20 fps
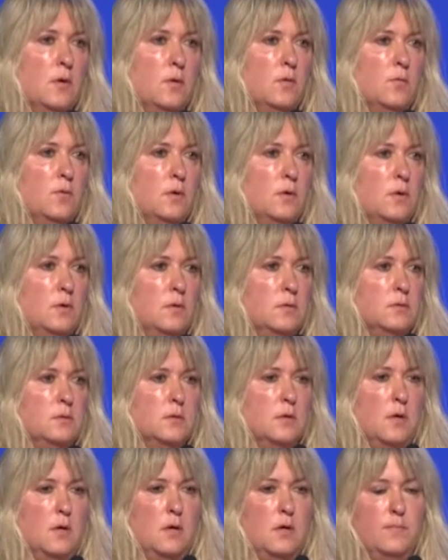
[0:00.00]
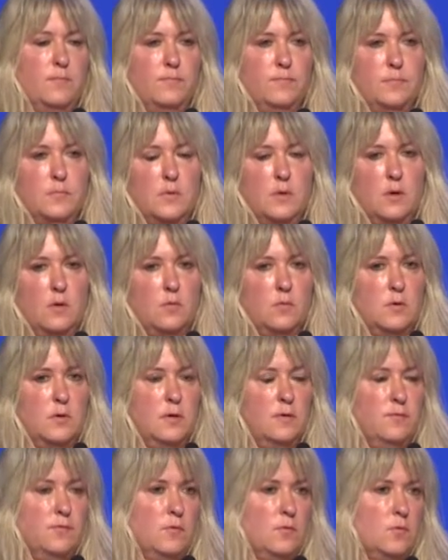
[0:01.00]
will um, you know,
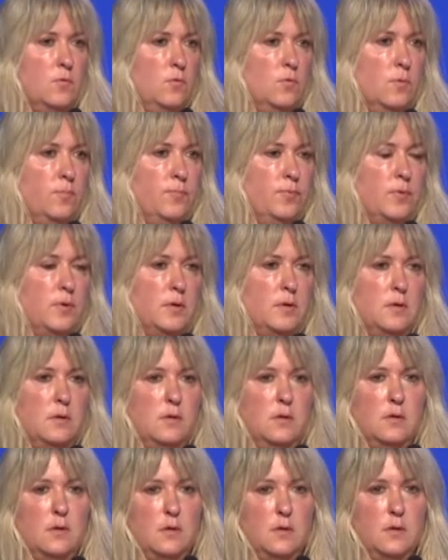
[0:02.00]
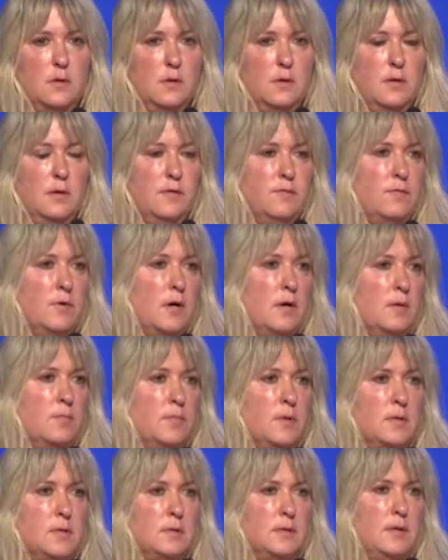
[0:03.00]
give the corporate uh,
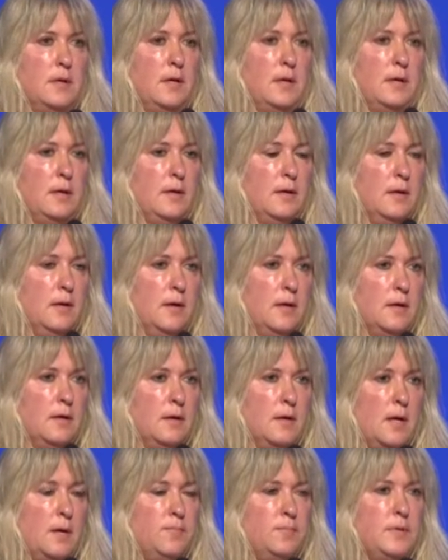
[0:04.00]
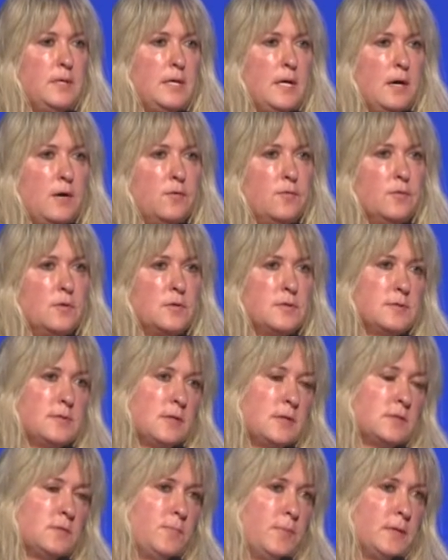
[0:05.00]
environment a, an IP address
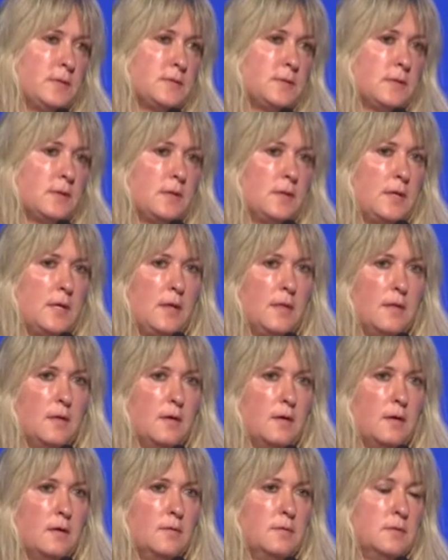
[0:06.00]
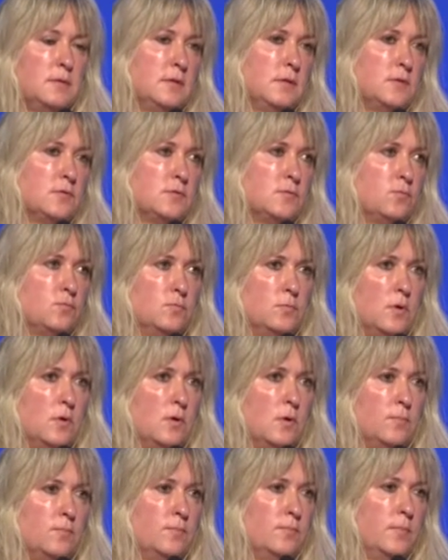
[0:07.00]
that's basically the, here's
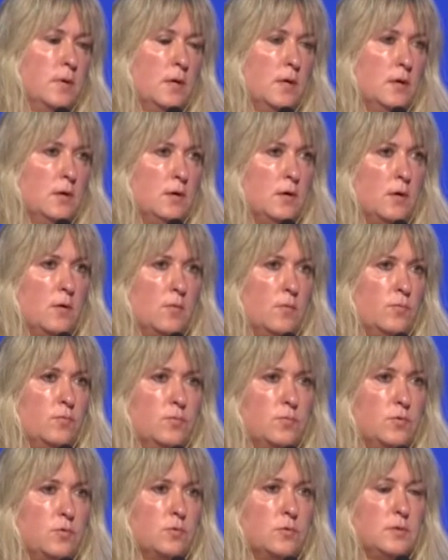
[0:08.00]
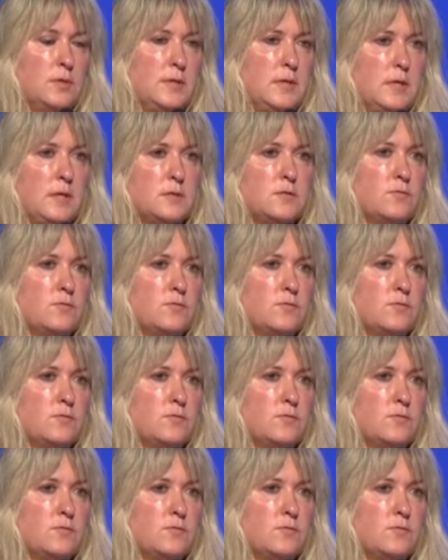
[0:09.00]
uh, you know, your DNS